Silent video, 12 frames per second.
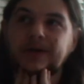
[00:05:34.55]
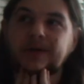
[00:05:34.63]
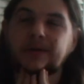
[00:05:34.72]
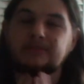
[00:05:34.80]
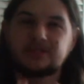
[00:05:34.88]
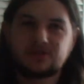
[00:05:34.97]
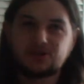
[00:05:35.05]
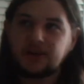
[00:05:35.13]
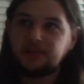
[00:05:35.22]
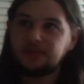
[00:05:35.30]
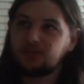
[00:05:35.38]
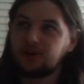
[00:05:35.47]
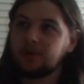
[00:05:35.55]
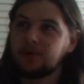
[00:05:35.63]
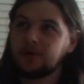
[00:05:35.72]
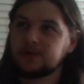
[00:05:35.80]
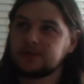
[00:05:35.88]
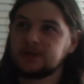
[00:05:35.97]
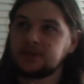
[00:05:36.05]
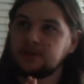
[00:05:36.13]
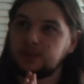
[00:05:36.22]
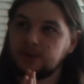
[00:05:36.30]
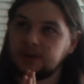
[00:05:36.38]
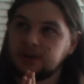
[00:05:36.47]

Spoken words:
I'm still trying to figure out what I want to do, but